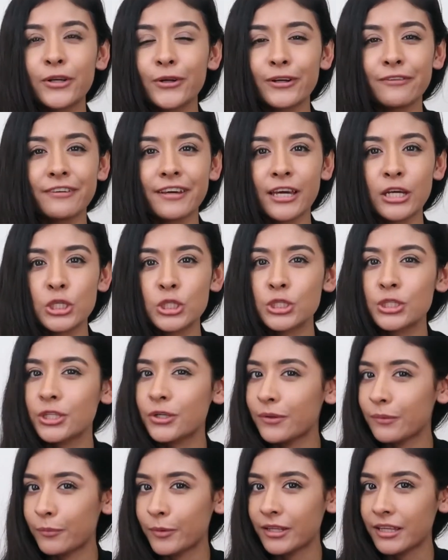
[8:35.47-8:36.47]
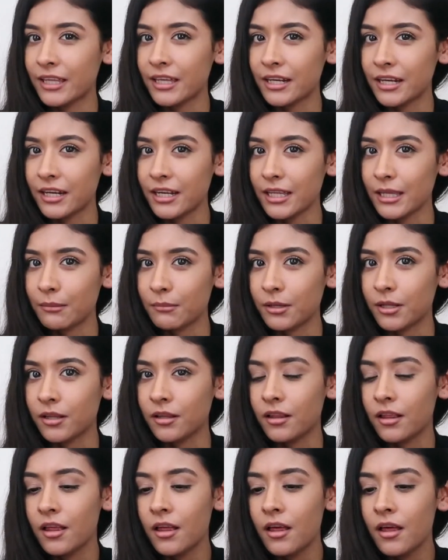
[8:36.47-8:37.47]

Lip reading: a notification. They don't really get an email.